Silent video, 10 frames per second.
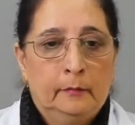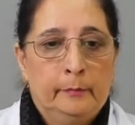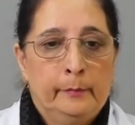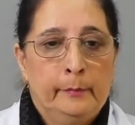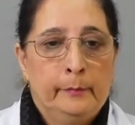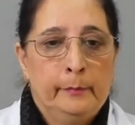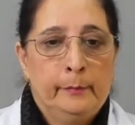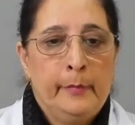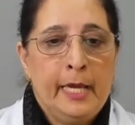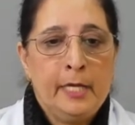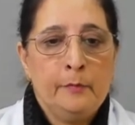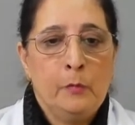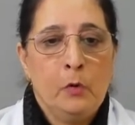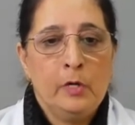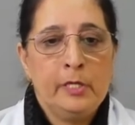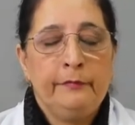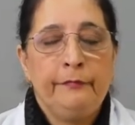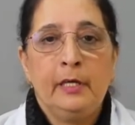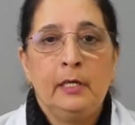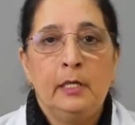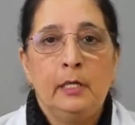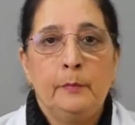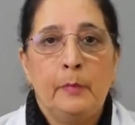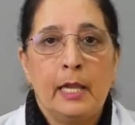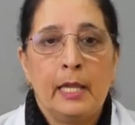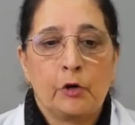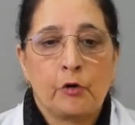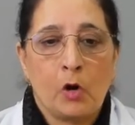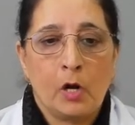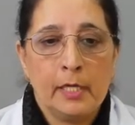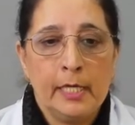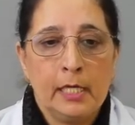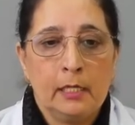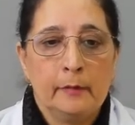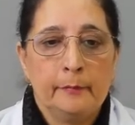made more difficult by chronic